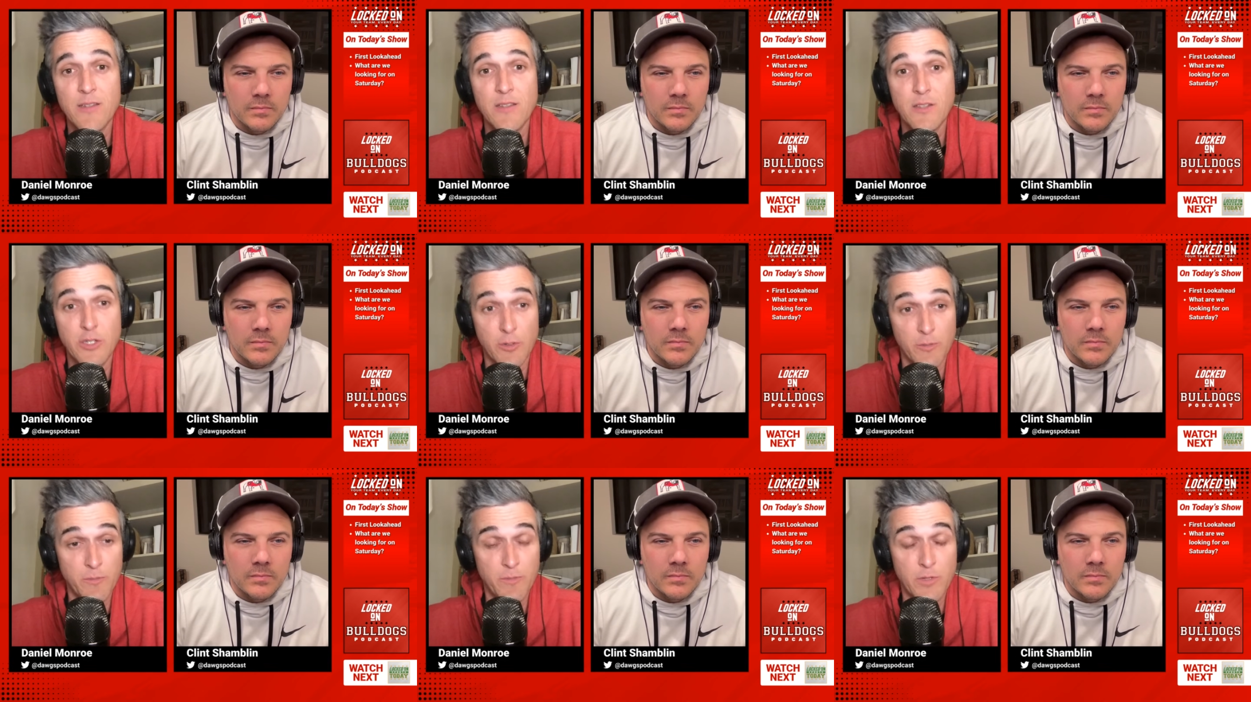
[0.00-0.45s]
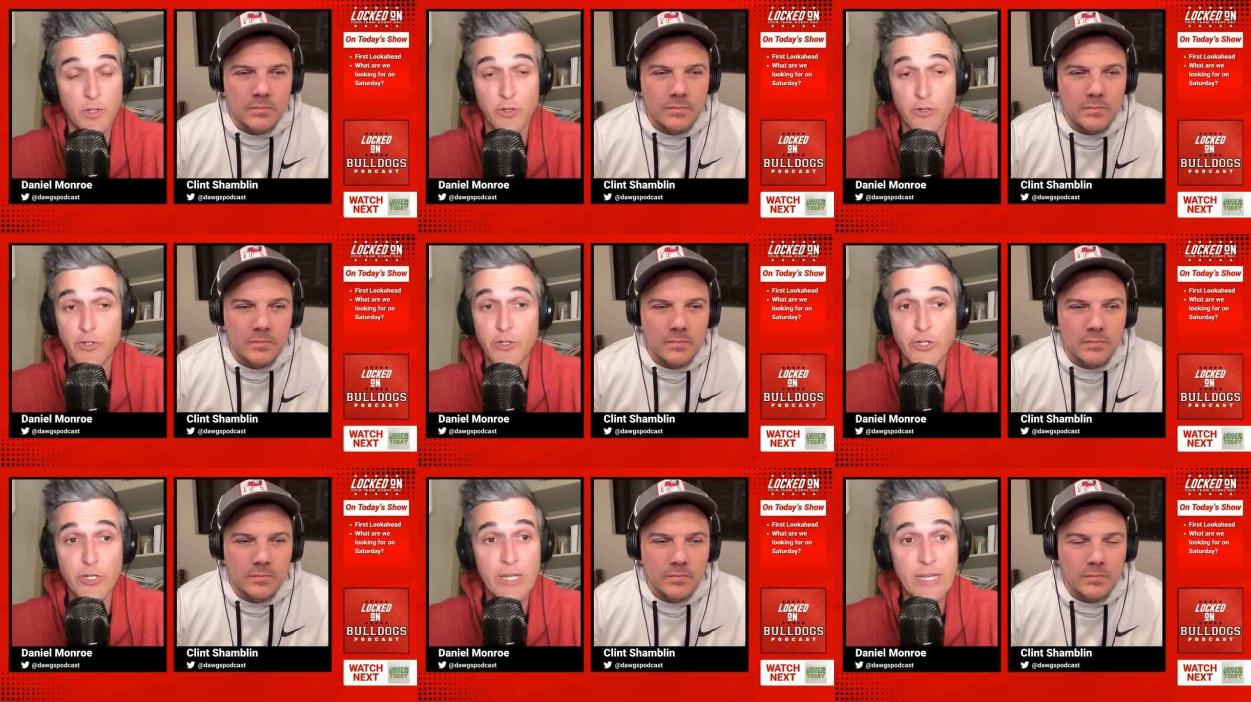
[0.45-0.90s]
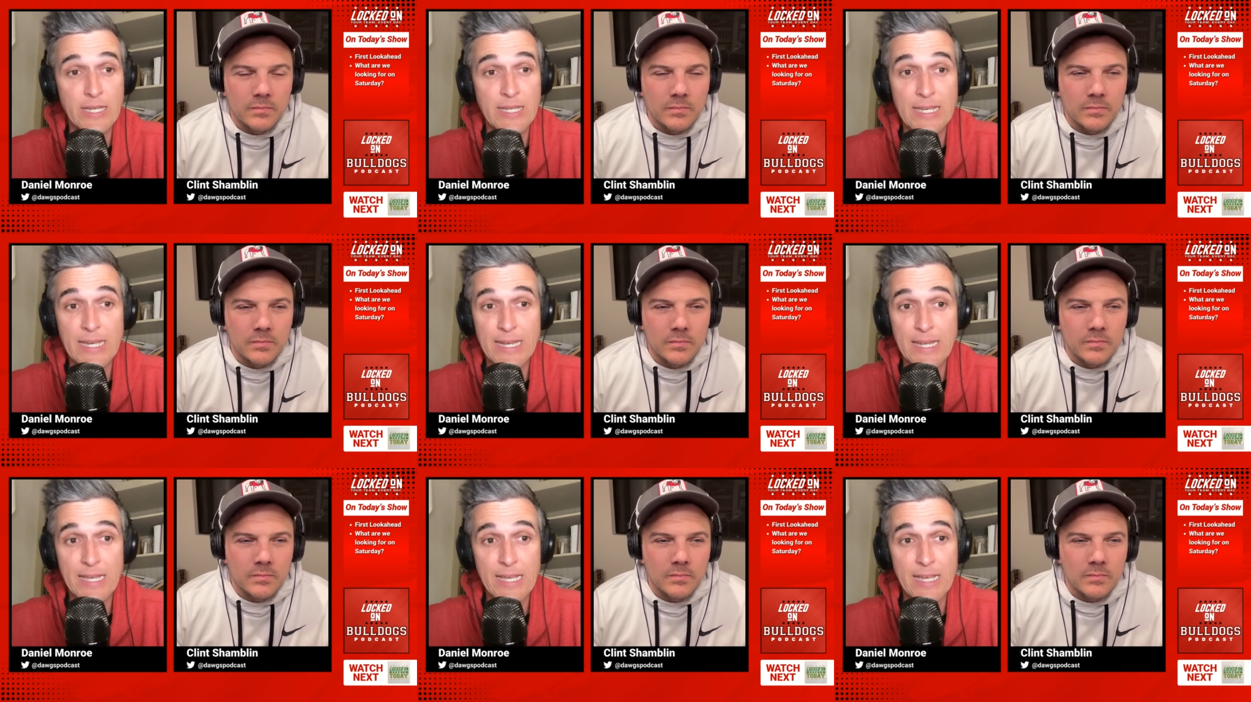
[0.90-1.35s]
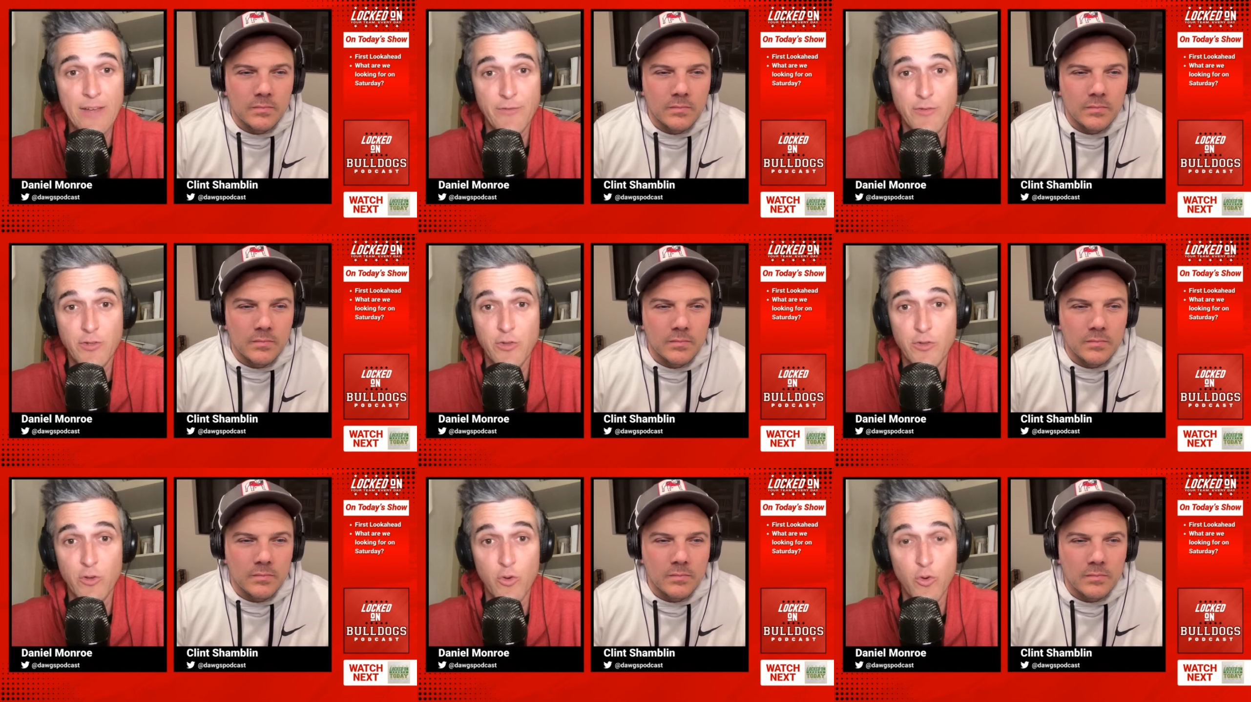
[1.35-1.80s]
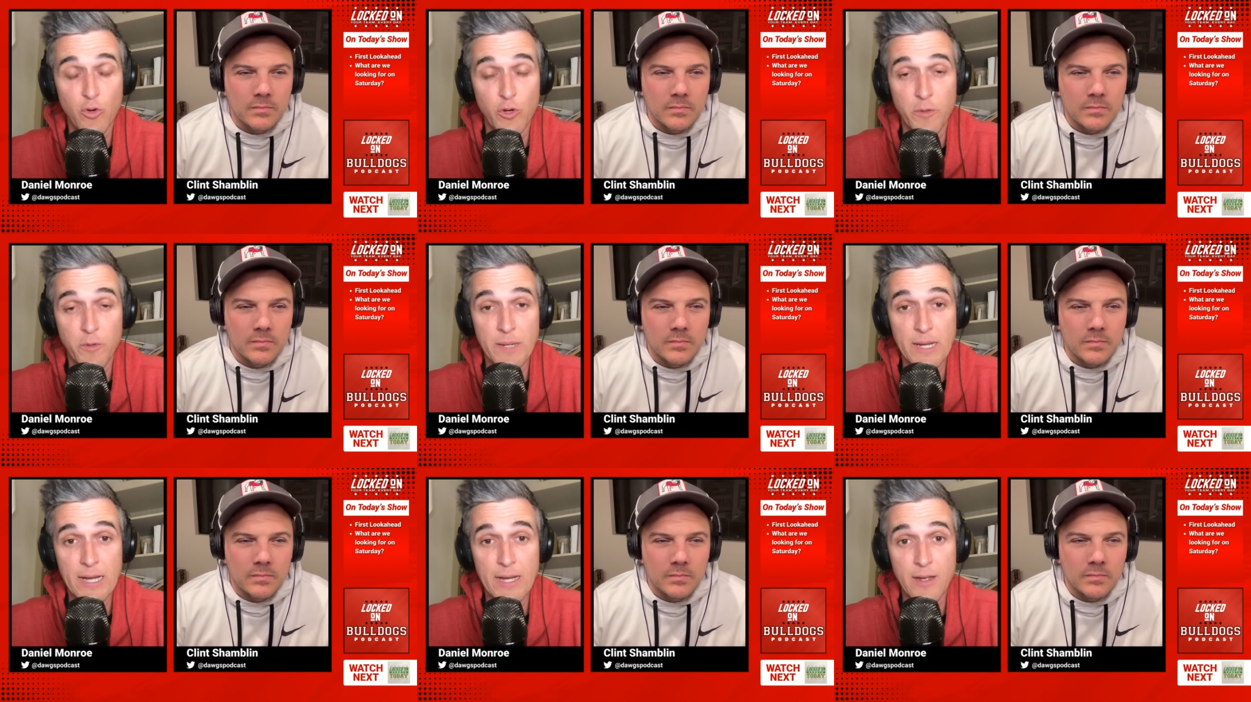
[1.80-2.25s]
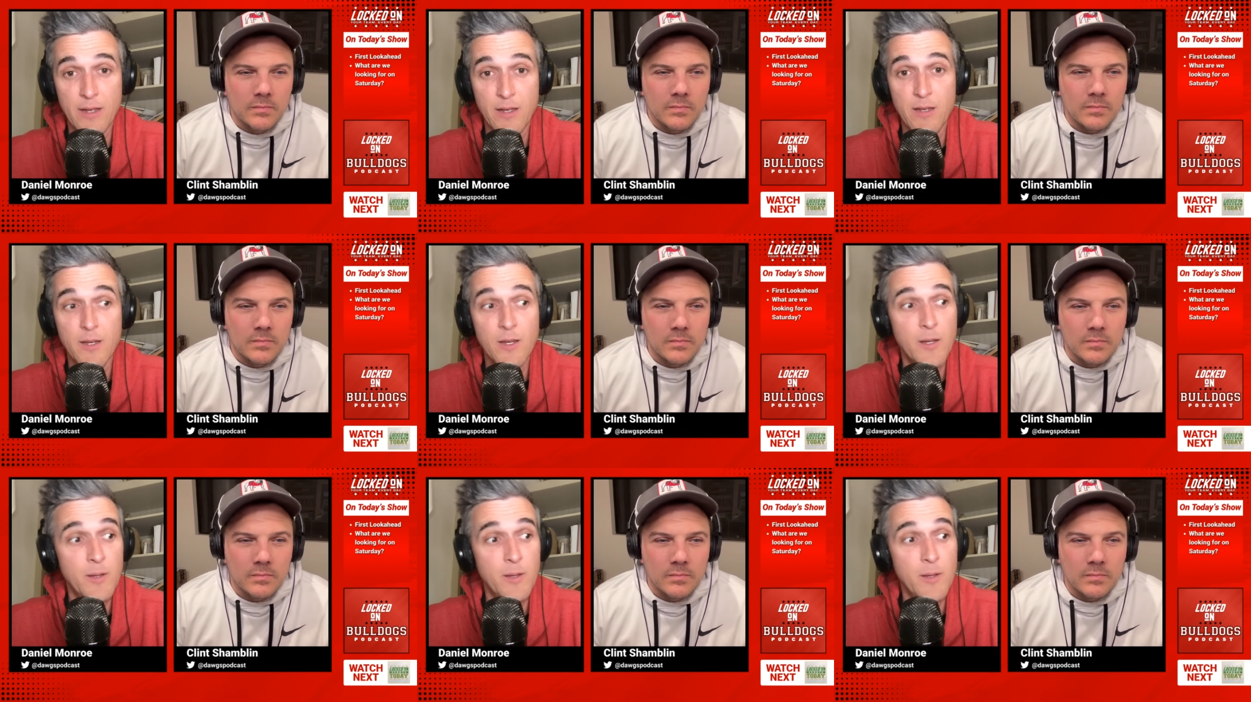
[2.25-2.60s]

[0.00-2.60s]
Speaker 1: they're good at getting after the quarterback.